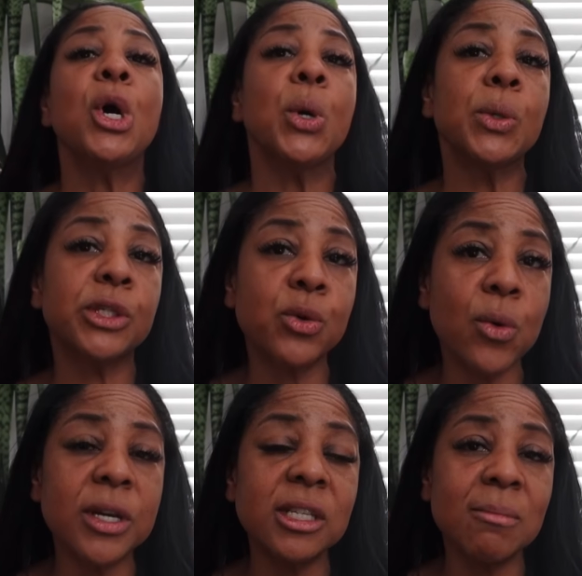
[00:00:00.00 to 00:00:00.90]
who is
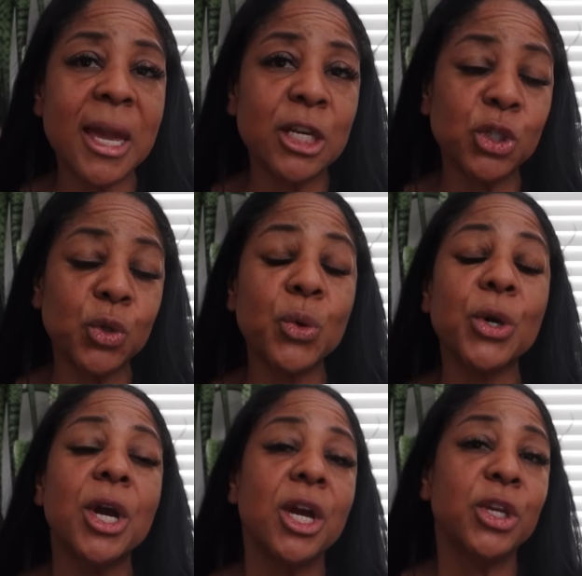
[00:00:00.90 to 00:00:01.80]
going to make
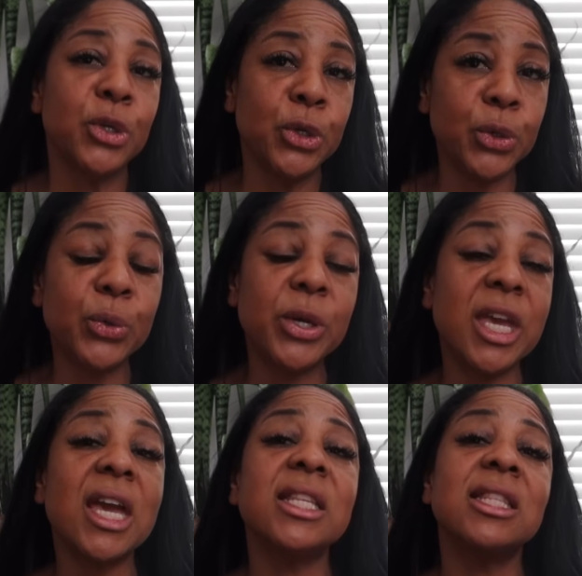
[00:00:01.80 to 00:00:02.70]
sure you
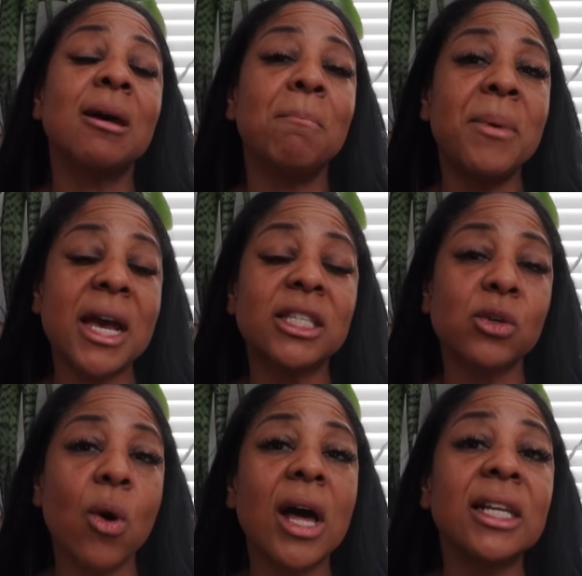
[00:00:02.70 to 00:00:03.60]
get the best
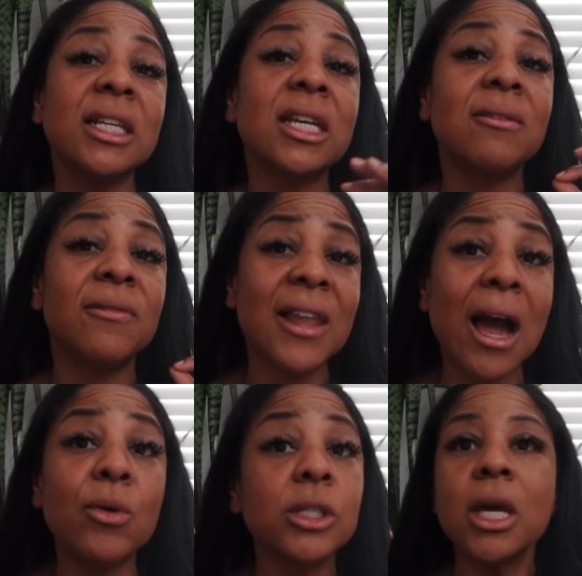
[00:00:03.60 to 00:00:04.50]
quality
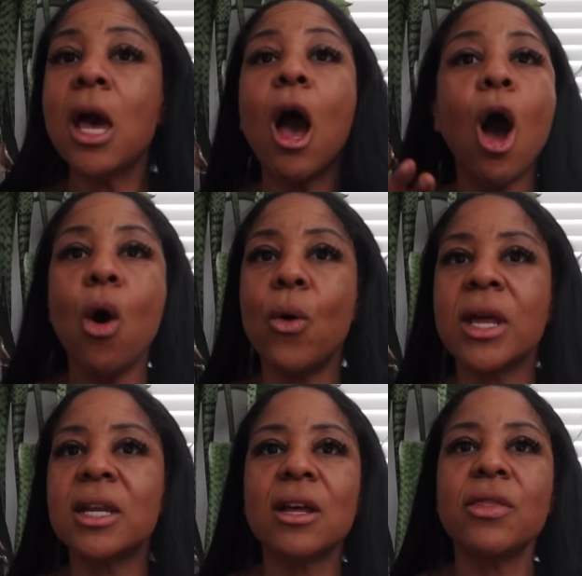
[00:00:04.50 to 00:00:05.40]
flowers. Oh,
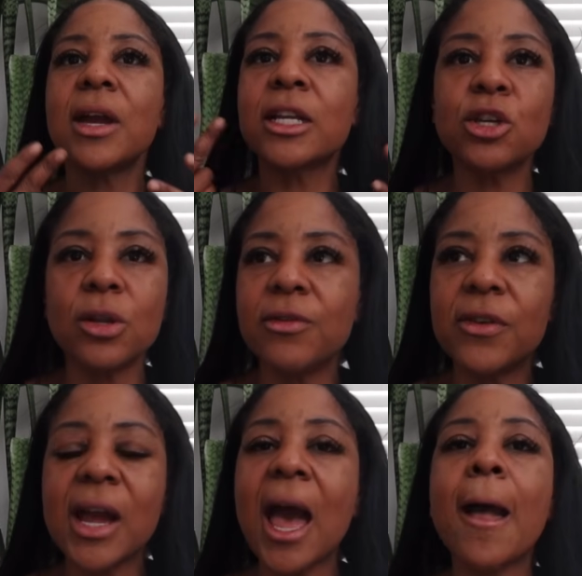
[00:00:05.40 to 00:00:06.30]
and another thing I totally
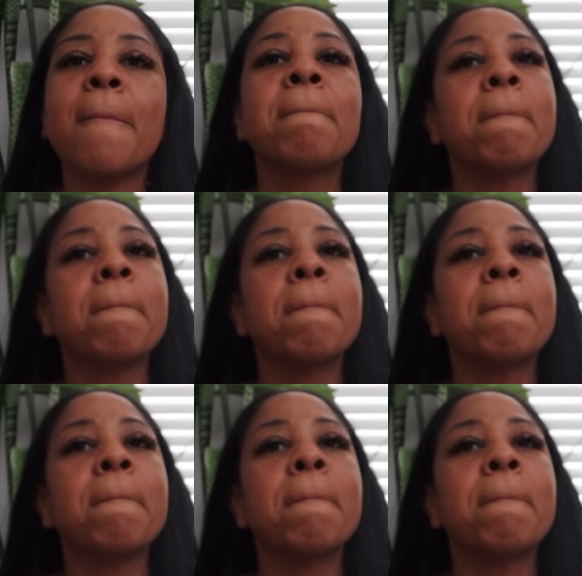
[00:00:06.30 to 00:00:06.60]
forgot.